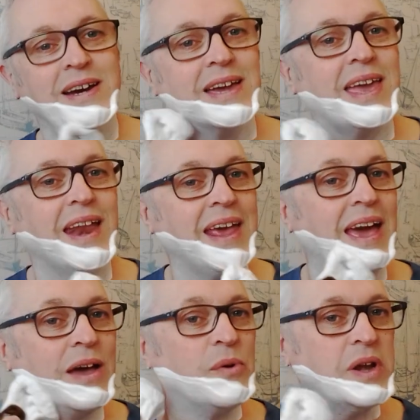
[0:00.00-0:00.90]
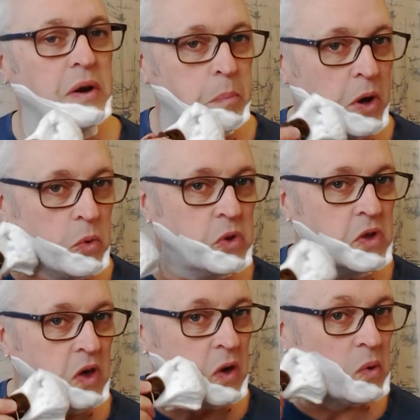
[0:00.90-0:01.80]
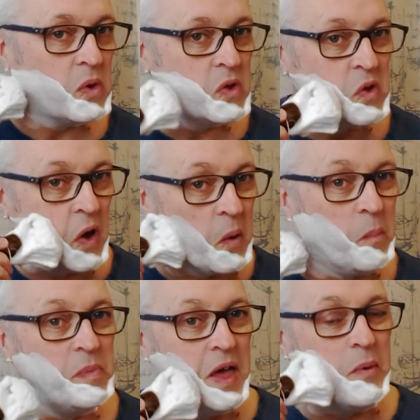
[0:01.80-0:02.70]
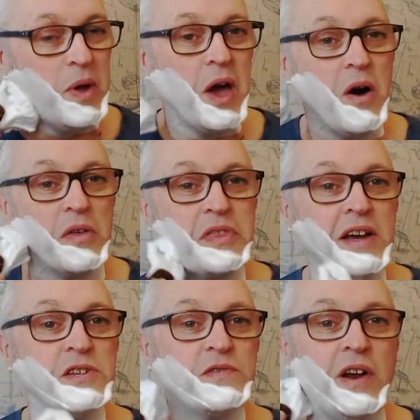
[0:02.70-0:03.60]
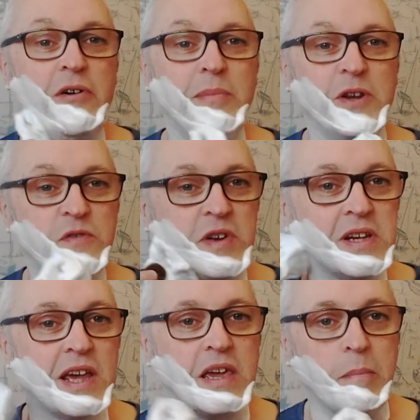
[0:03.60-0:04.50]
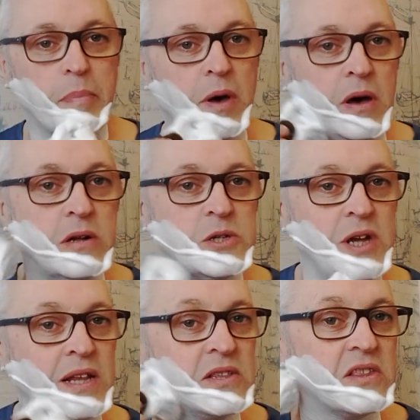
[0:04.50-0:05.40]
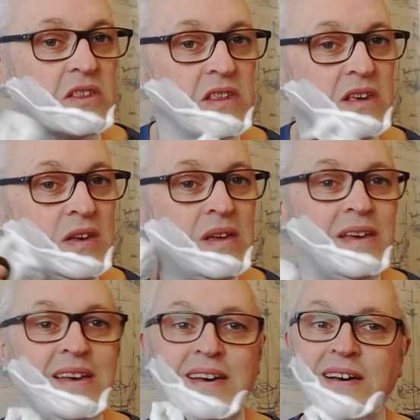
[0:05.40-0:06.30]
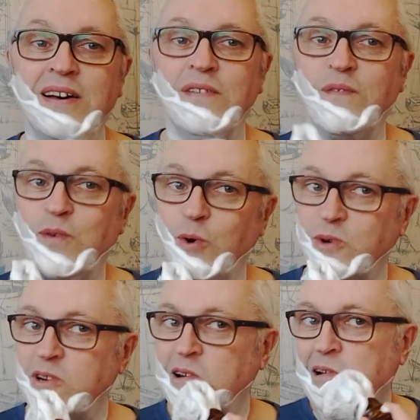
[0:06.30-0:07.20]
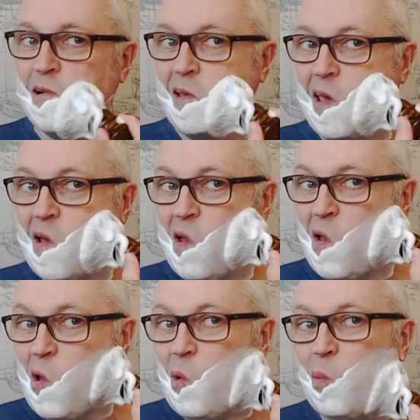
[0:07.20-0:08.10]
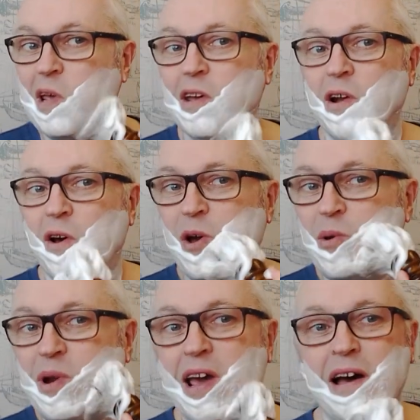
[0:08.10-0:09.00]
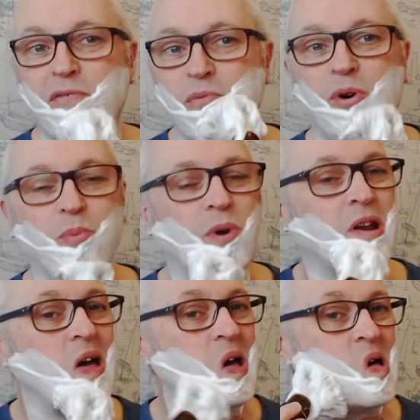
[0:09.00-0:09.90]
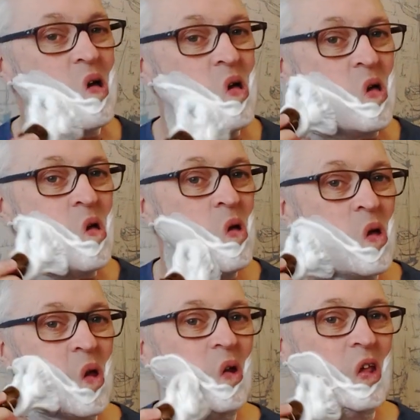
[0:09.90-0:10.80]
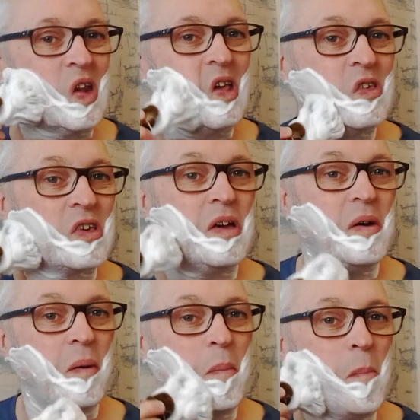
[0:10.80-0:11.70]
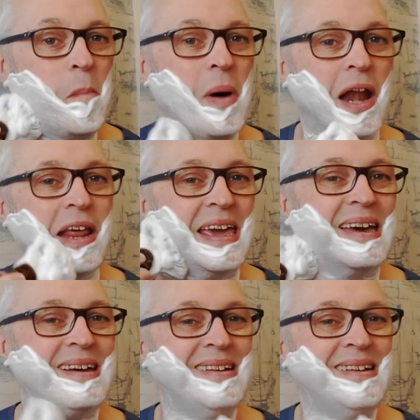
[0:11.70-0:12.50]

and get it out in the post to you. So there we are. Thanks very much for taking part, gents. Unfortunately, we can only have one winner, and it is Manny.